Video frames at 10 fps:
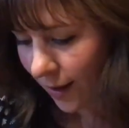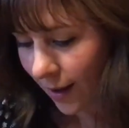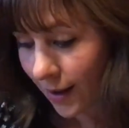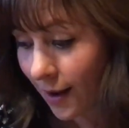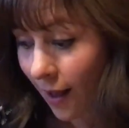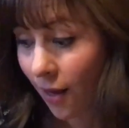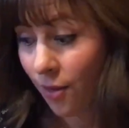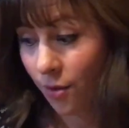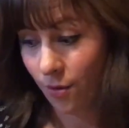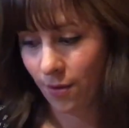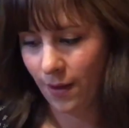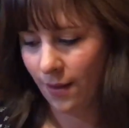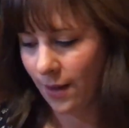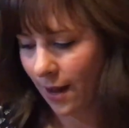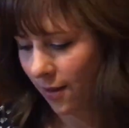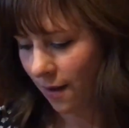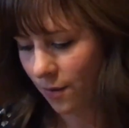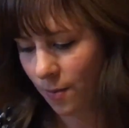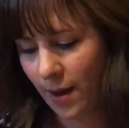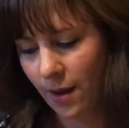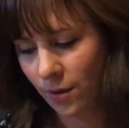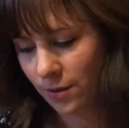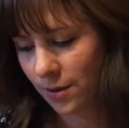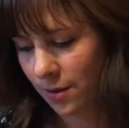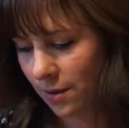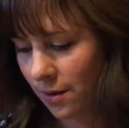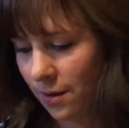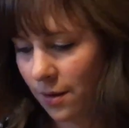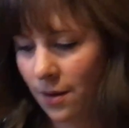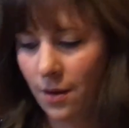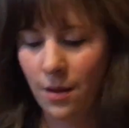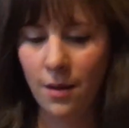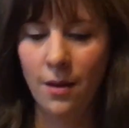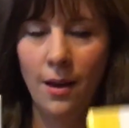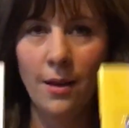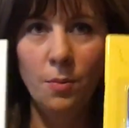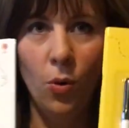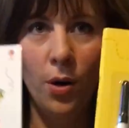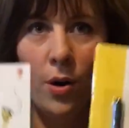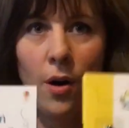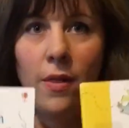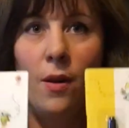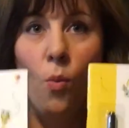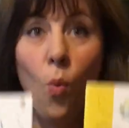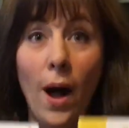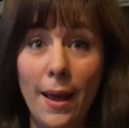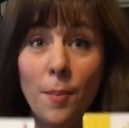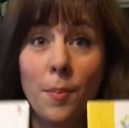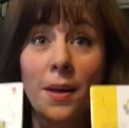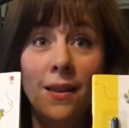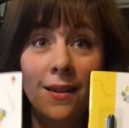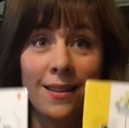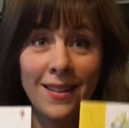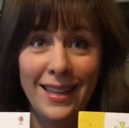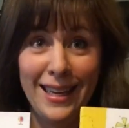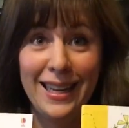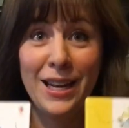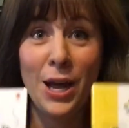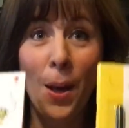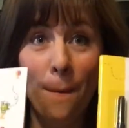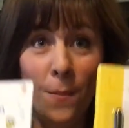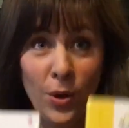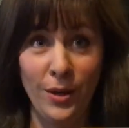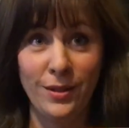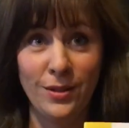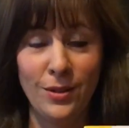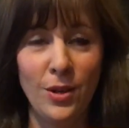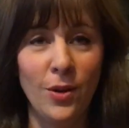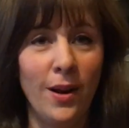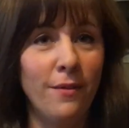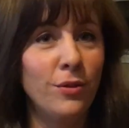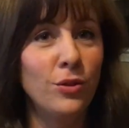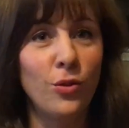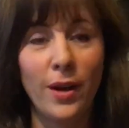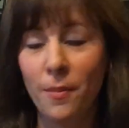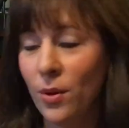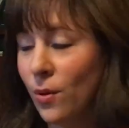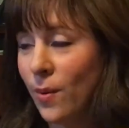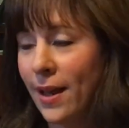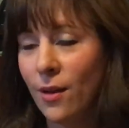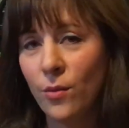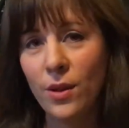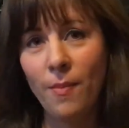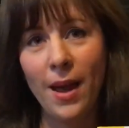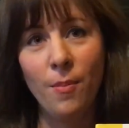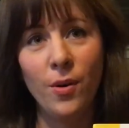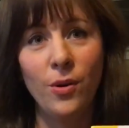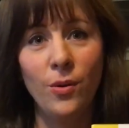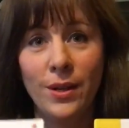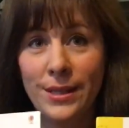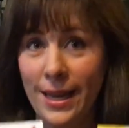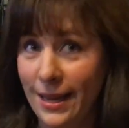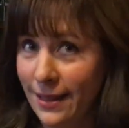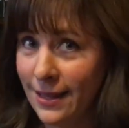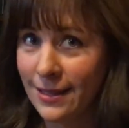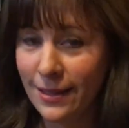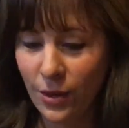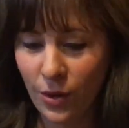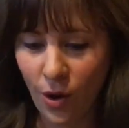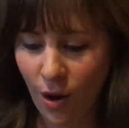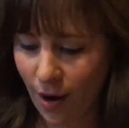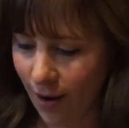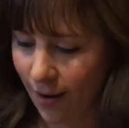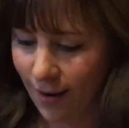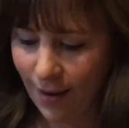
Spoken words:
Another thing that I love about Usborne are the wipe clean books. You don't have to scramble around with paper. You can take these in the car.